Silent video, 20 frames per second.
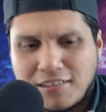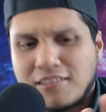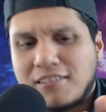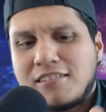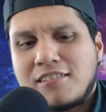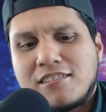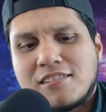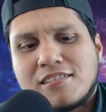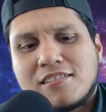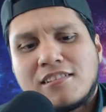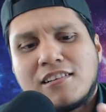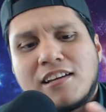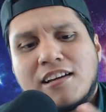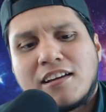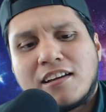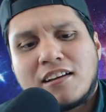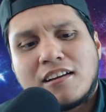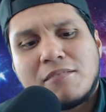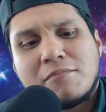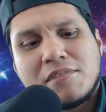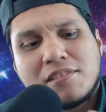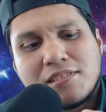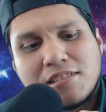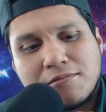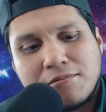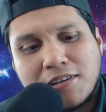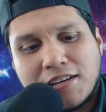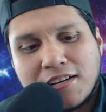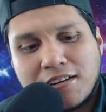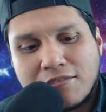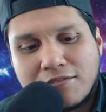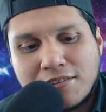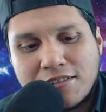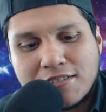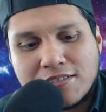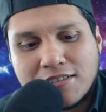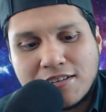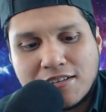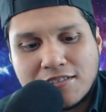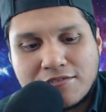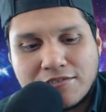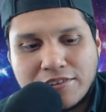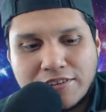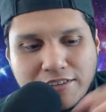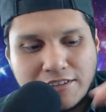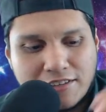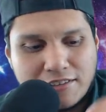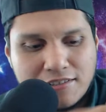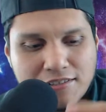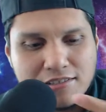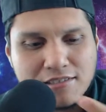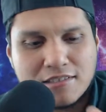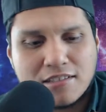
just like, let me see what kind of ring size we're going to get this time.